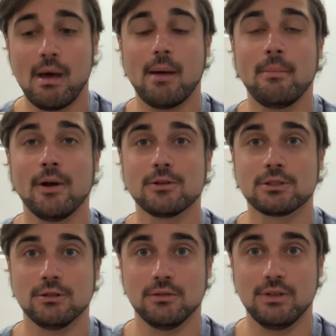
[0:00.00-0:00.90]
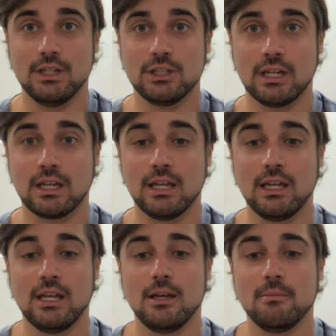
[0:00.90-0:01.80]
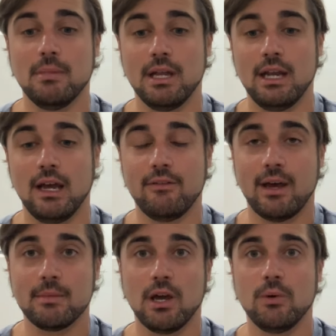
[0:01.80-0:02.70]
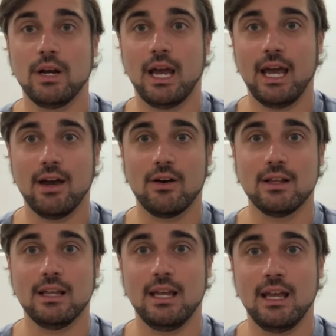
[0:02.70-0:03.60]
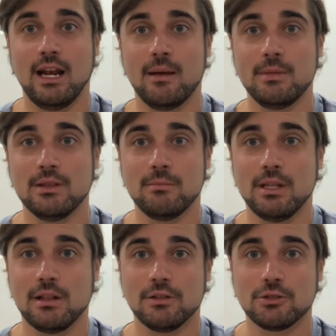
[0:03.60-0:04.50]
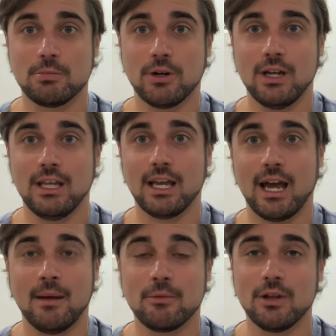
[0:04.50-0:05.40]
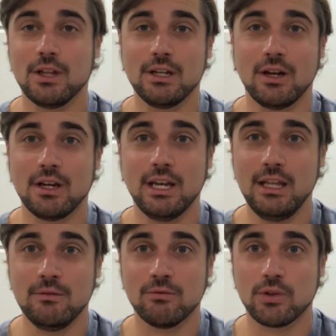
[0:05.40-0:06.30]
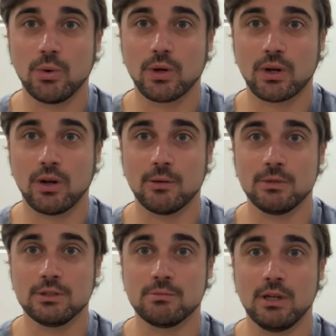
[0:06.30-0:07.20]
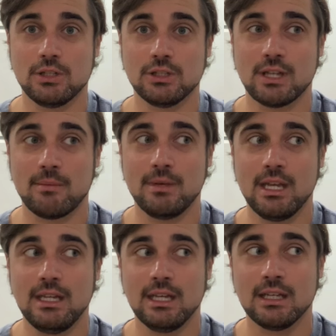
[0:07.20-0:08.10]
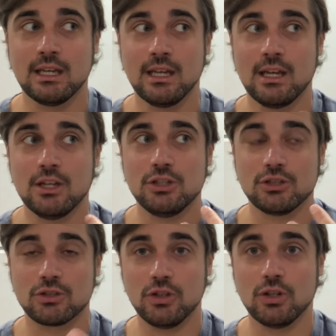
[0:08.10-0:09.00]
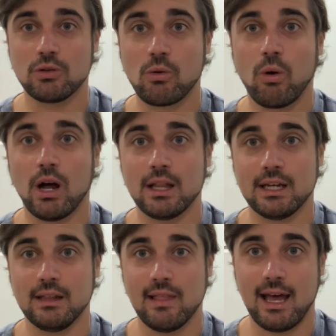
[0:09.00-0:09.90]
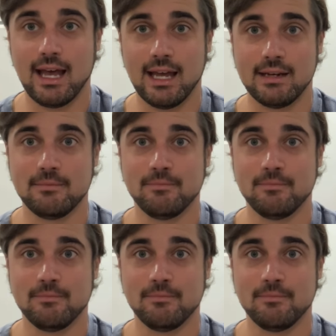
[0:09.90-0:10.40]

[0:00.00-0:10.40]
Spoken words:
personal fishing. But now if I'm going out and I'm in the middle of spring, I'm really not needing fluorocarbon as much as I'm needing just good quality line.